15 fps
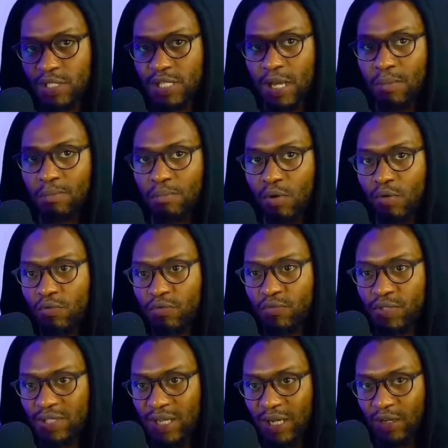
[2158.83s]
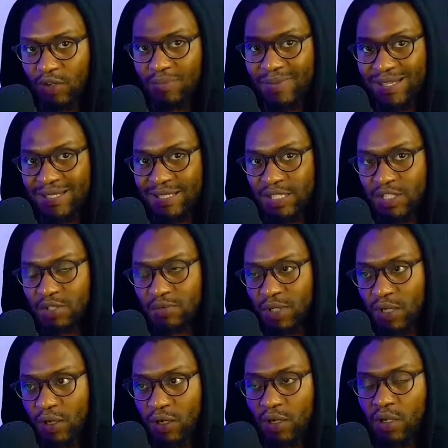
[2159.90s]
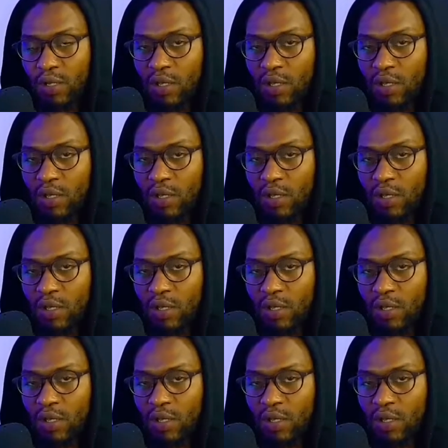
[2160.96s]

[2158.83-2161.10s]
above Stanley by 6 million,